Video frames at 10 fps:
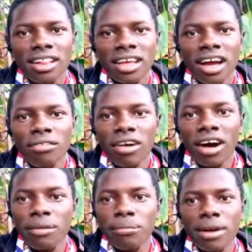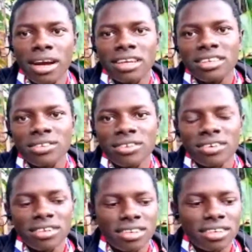have high price, you know.
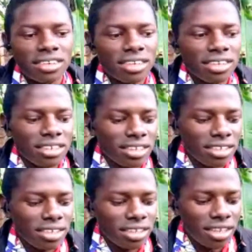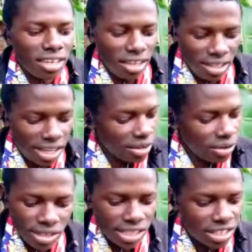They are not
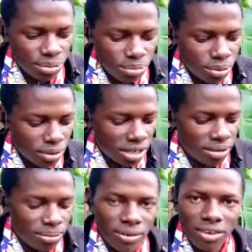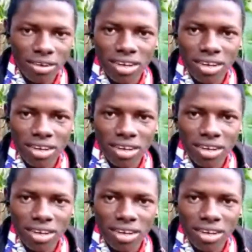cheap anymore.